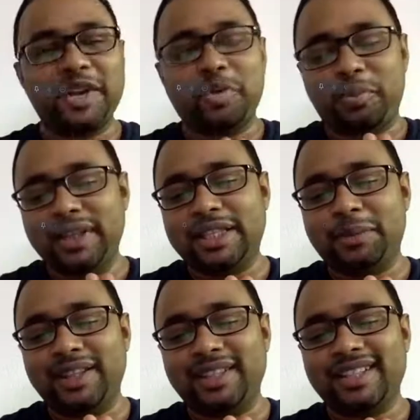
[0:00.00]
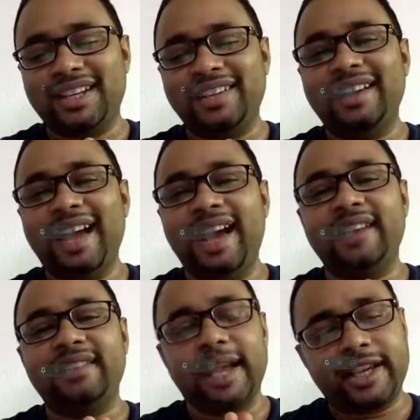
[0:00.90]
you, Principal Sir,
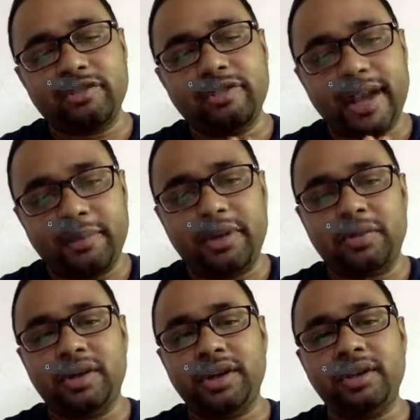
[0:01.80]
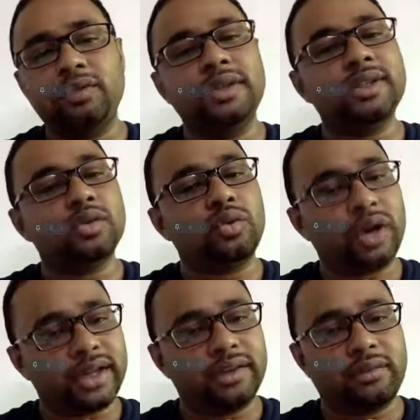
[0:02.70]
and thank you everybody who is
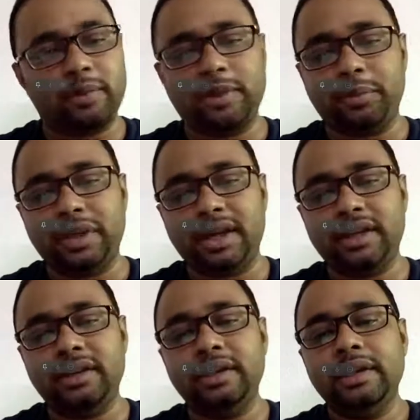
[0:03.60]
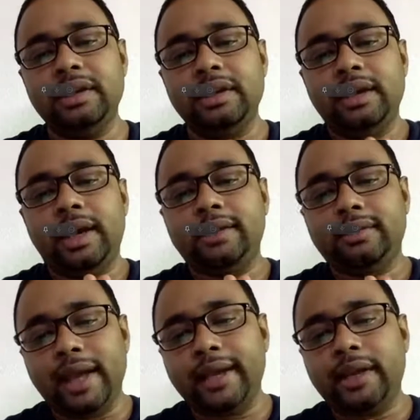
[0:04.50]
working from the behind.
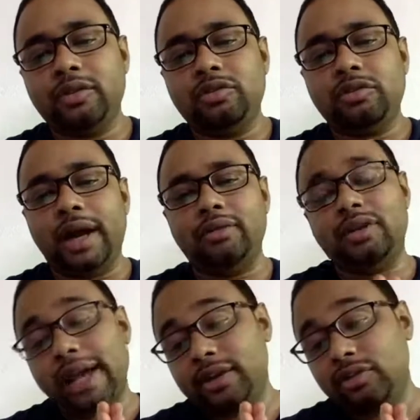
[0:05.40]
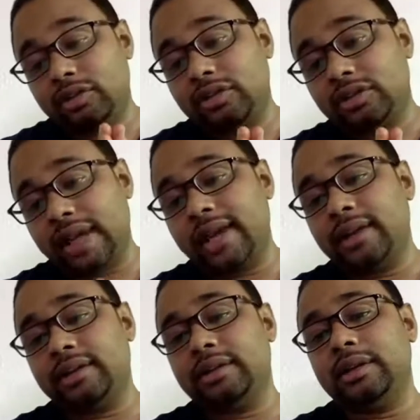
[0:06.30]
And thank you. I would like to also
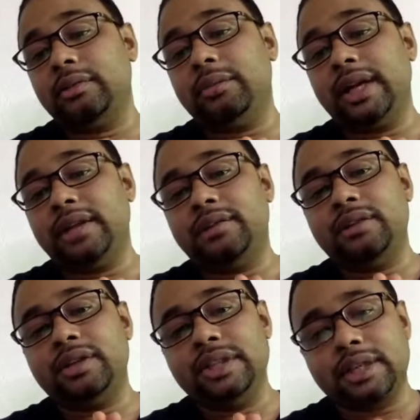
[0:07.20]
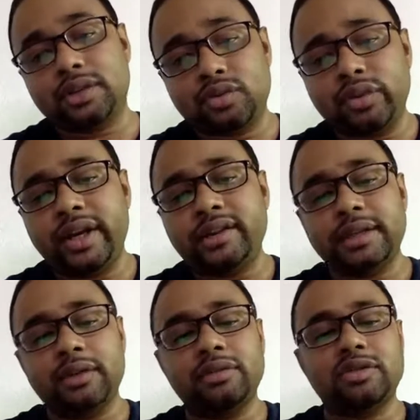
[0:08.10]
thank my dear
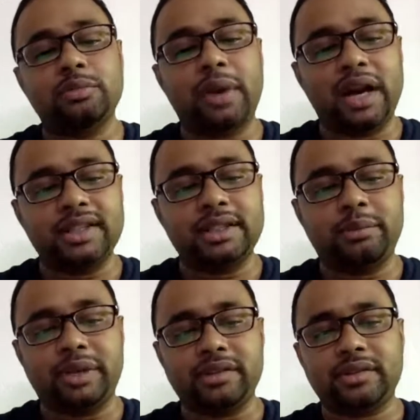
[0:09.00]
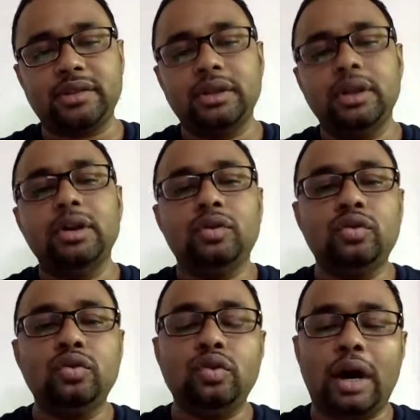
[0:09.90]
students and also participants
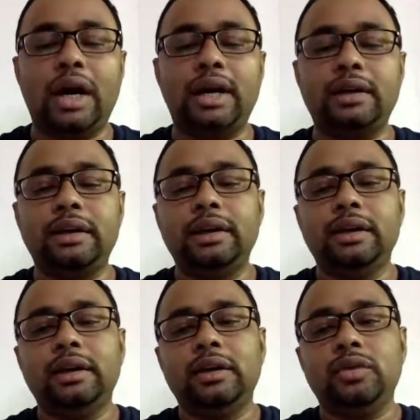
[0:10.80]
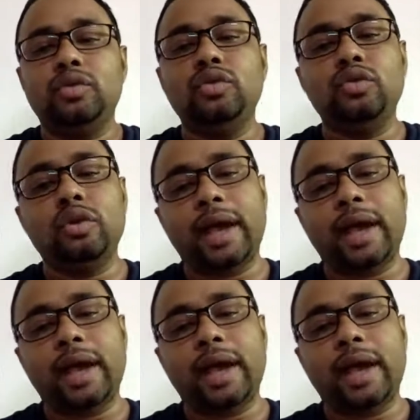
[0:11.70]
who are who